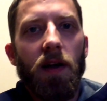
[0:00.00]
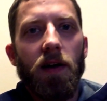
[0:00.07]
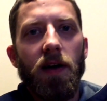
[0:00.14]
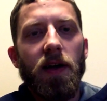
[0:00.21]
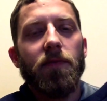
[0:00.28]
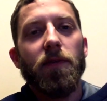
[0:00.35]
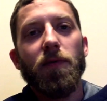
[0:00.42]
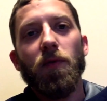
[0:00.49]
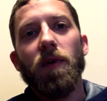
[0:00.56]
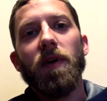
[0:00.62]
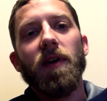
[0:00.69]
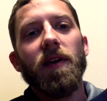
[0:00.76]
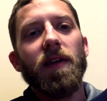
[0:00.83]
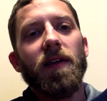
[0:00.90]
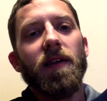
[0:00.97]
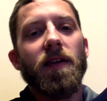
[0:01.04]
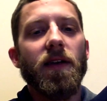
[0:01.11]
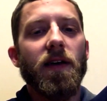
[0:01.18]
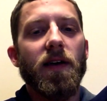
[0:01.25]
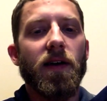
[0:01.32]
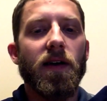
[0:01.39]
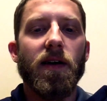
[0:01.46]
Hi everyone,
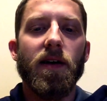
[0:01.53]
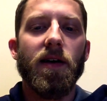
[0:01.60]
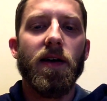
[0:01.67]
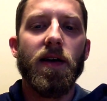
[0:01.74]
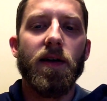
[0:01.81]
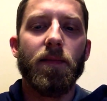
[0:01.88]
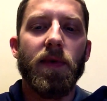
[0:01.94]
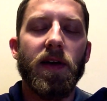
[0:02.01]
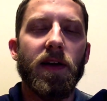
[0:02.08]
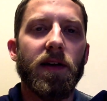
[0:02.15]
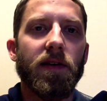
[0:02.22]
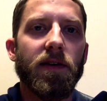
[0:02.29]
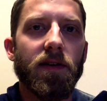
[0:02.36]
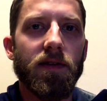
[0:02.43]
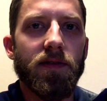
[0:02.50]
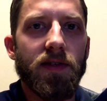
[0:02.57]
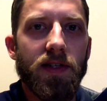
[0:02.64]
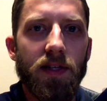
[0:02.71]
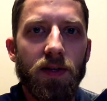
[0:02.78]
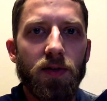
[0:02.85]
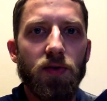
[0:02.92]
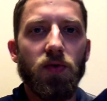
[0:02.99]
I am here
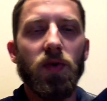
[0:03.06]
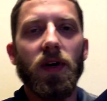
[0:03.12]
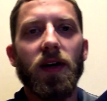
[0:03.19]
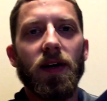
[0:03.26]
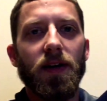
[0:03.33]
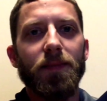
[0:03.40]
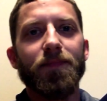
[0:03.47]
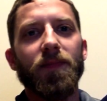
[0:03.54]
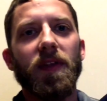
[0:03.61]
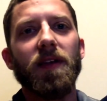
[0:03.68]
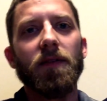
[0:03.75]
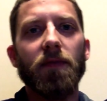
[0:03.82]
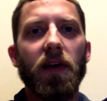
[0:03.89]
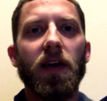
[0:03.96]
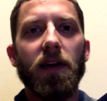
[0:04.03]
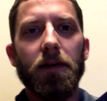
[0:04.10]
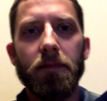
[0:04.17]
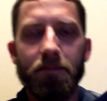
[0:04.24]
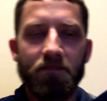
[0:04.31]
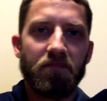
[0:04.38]
to give a